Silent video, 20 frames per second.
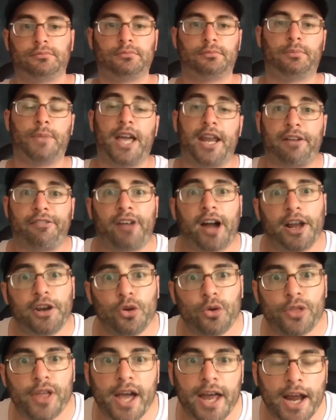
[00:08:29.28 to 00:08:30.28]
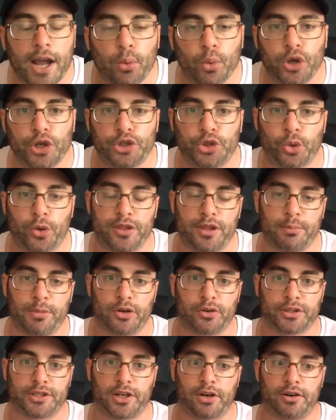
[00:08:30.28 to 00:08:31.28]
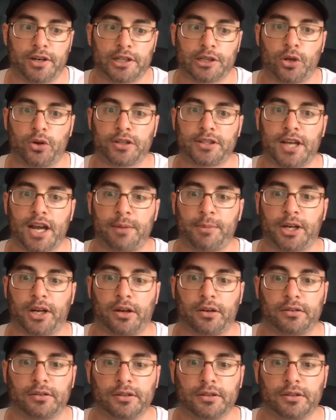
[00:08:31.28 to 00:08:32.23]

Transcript: Man, if I knew that, I would have joined the military a long time ago.